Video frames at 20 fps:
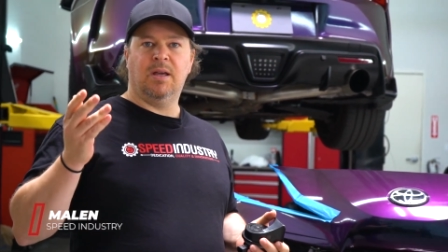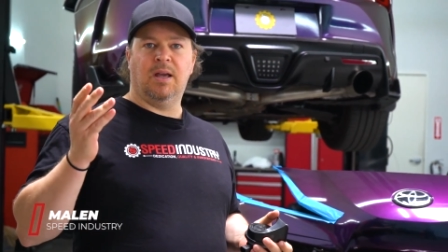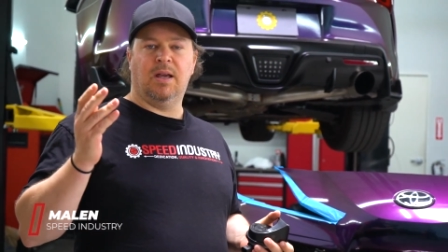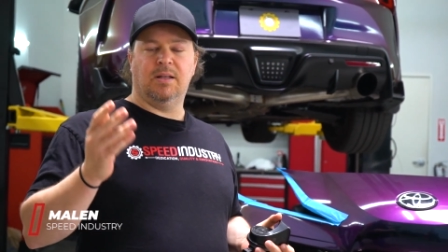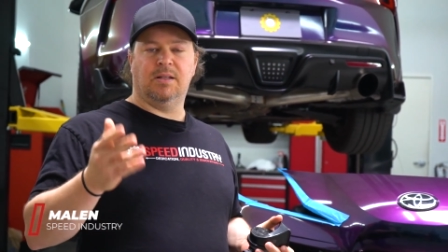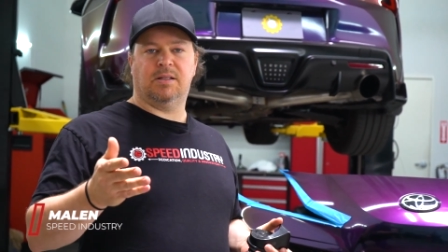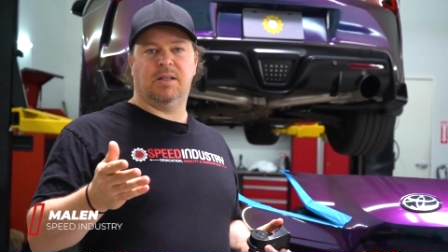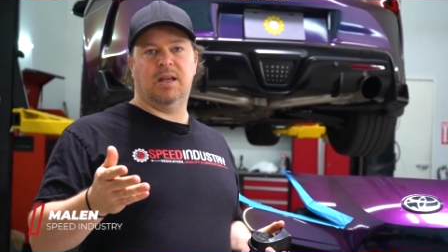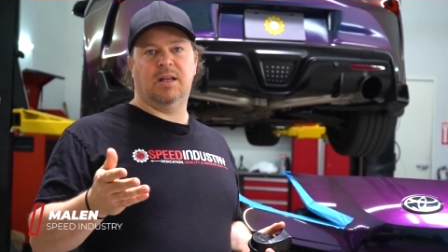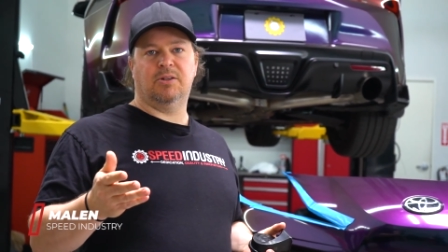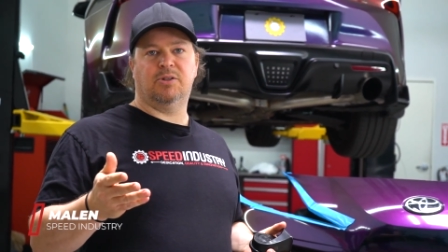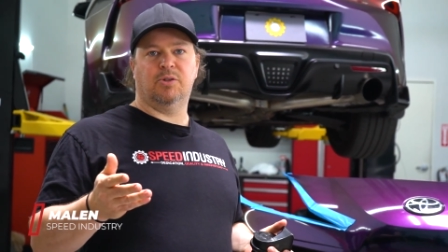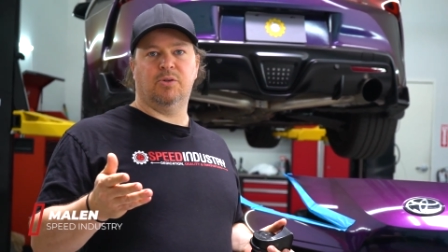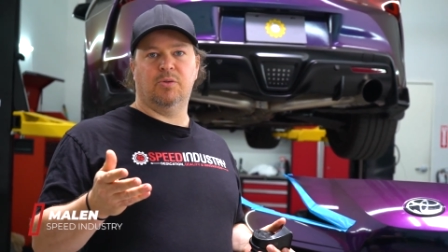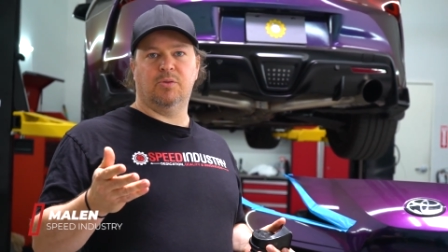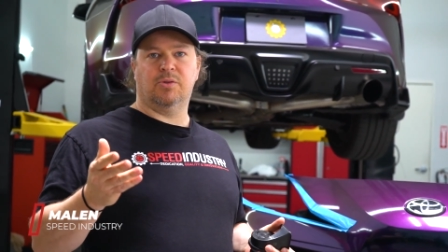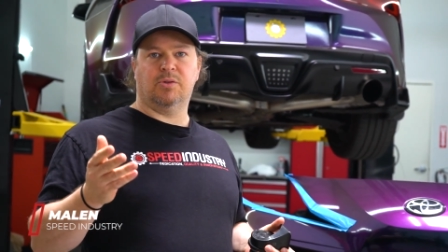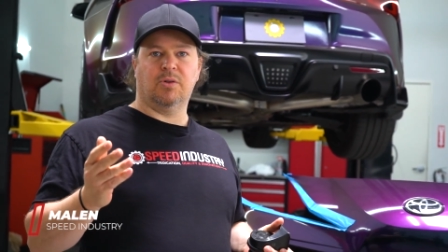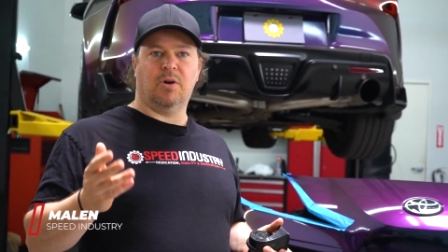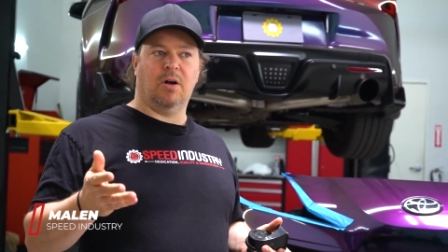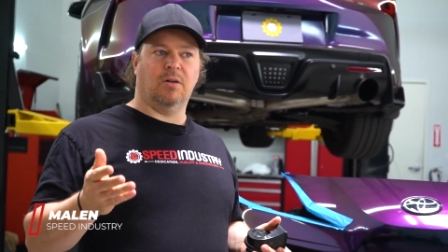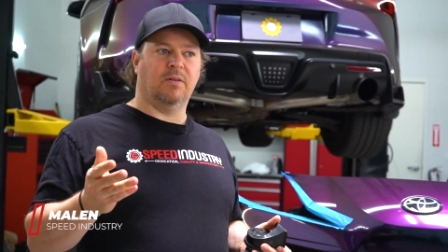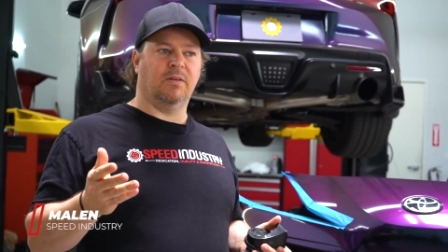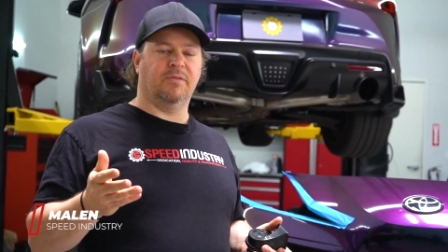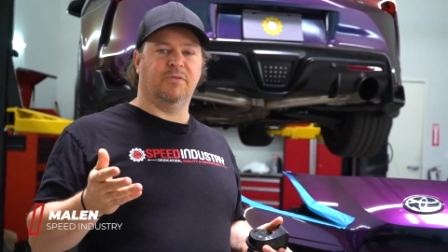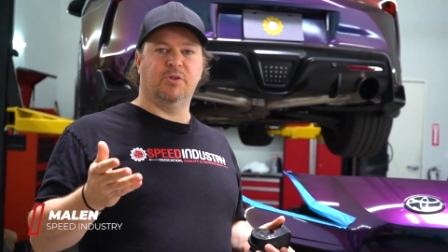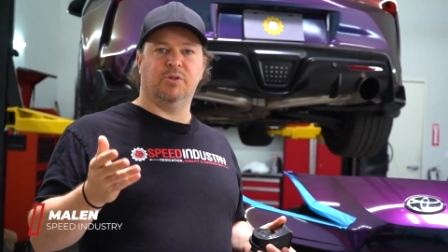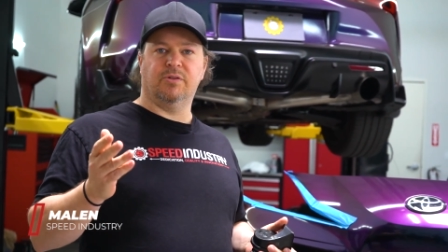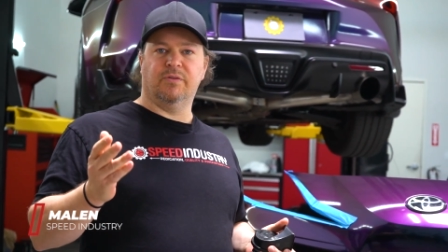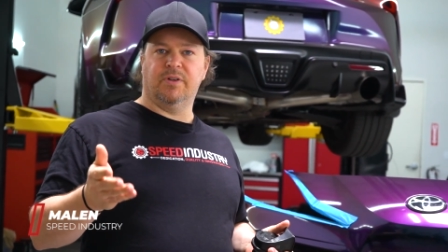and staying tuned to all our
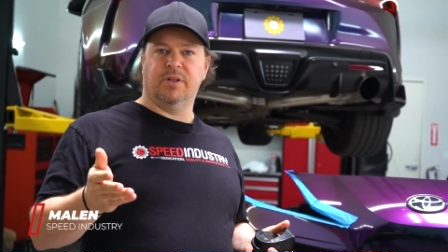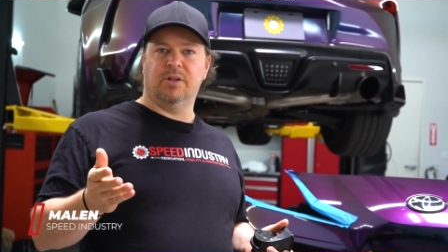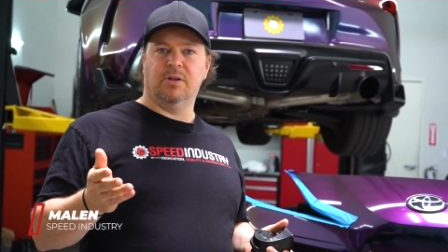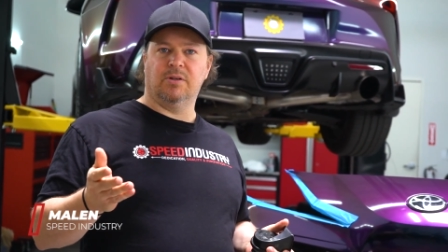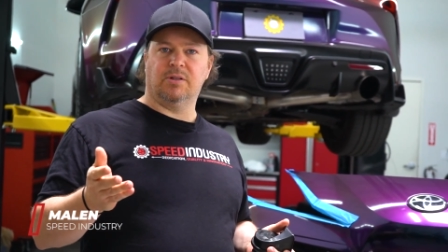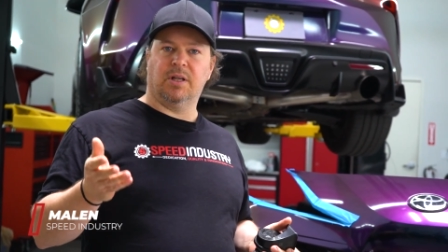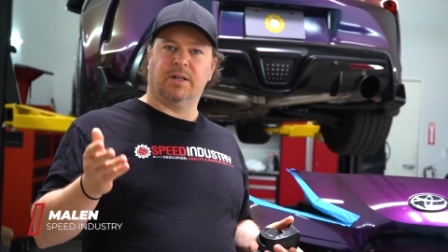future videos.